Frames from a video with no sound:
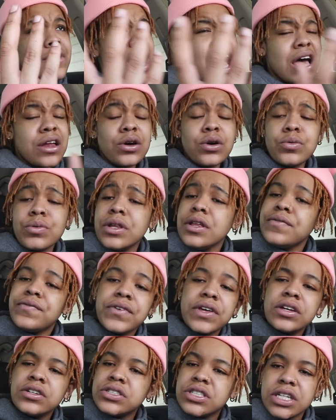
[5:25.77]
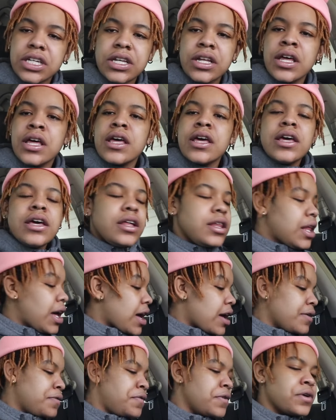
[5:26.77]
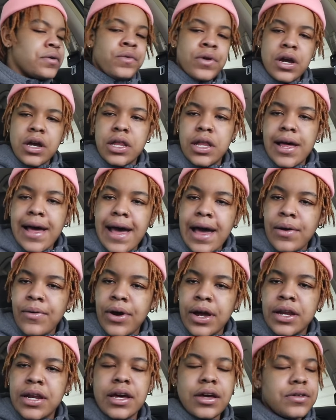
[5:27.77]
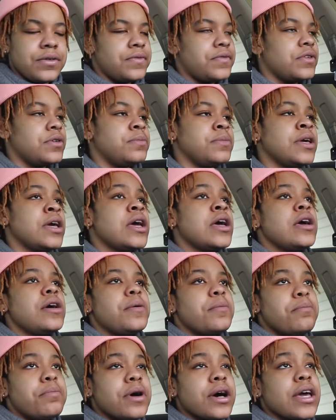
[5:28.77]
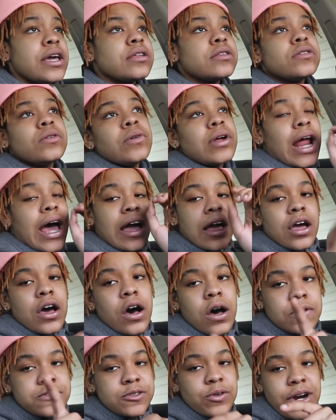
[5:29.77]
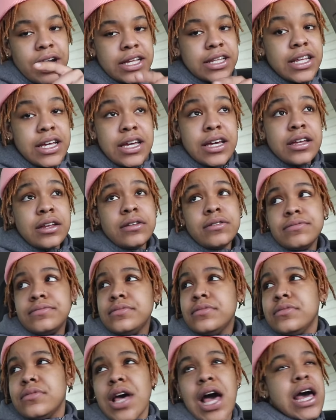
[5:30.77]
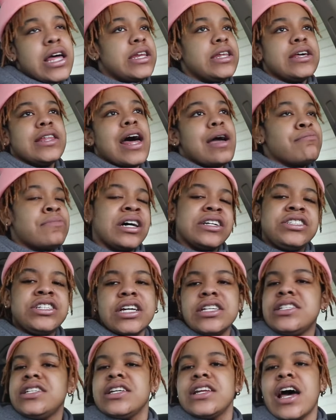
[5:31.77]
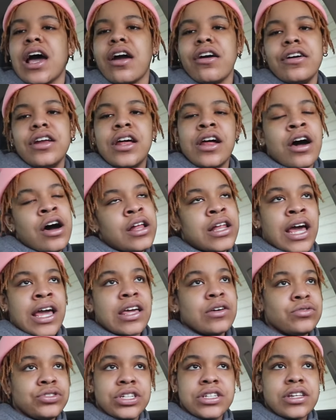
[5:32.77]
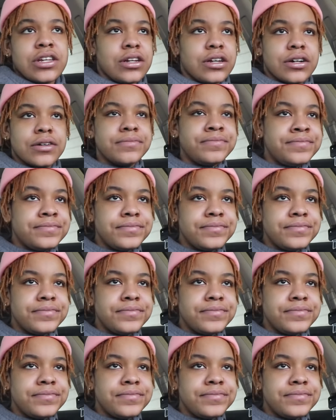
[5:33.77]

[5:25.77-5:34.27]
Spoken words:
I don't really feel shit. Like, I feel regular high right now. You feel me? But when I coughed right then, I did. Like, my chest did not hurt at all. Like, it was just a little...